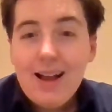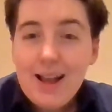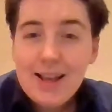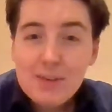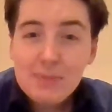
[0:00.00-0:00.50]

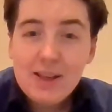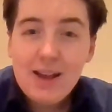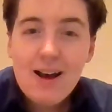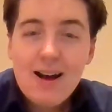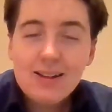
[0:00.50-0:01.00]
I am
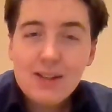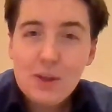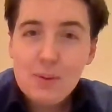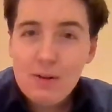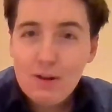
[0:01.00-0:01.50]
young,
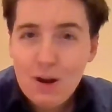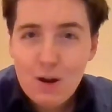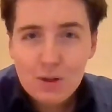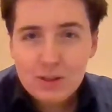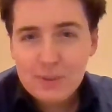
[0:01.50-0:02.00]
you are
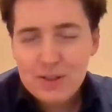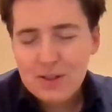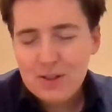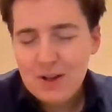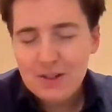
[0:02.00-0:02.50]
old,
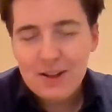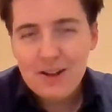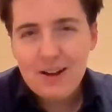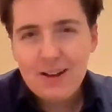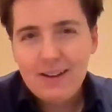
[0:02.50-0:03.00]
but you're
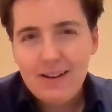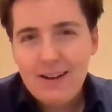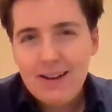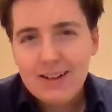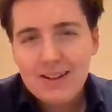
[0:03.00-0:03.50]
not
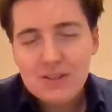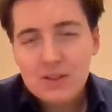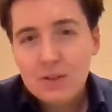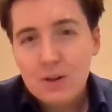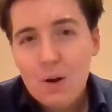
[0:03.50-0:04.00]
heartless
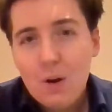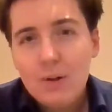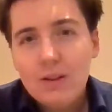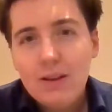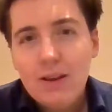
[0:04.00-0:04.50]
and
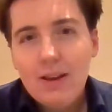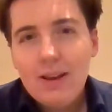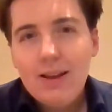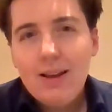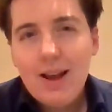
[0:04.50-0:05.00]
cold.
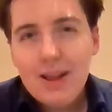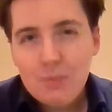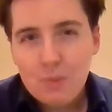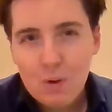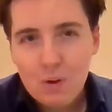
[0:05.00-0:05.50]
I
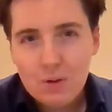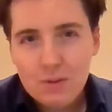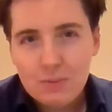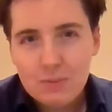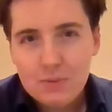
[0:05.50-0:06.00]
am
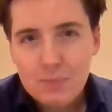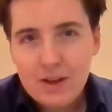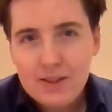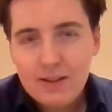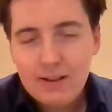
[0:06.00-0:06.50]
warmed
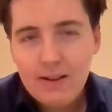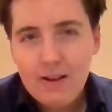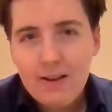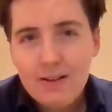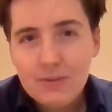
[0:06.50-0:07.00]
by the
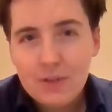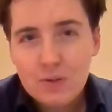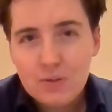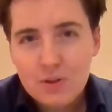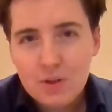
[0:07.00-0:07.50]
love
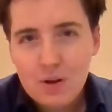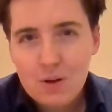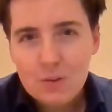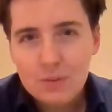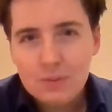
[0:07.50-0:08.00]
you've
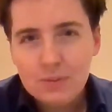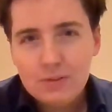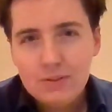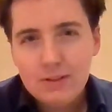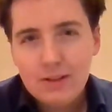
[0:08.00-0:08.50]
shown.
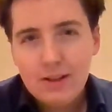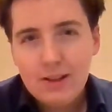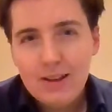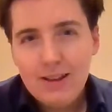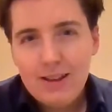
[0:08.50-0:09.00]

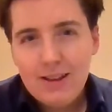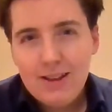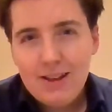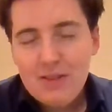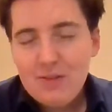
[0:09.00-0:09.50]

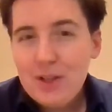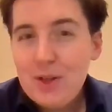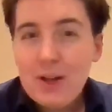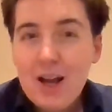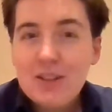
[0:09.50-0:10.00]
For
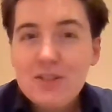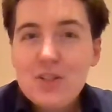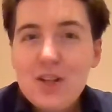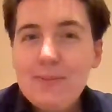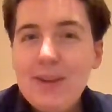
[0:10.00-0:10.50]
you
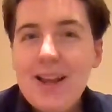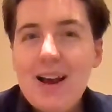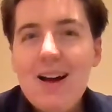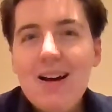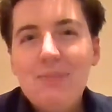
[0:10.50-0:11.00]
conjured me
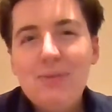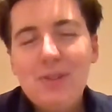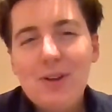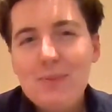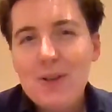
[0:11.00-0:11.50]
up
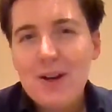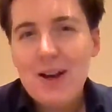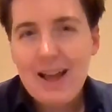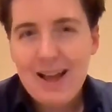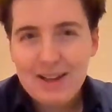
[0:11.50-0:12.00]
from your
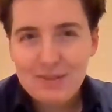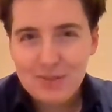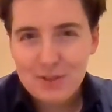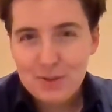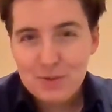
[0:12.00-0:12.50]
hat
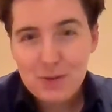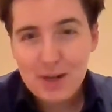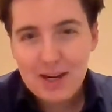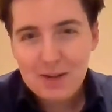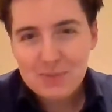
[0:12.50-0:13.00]
full of
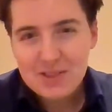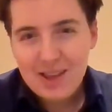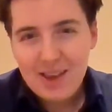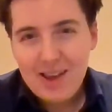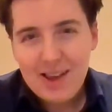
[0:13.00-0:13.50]
dreams,
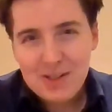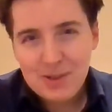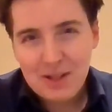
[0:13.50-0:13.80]
and you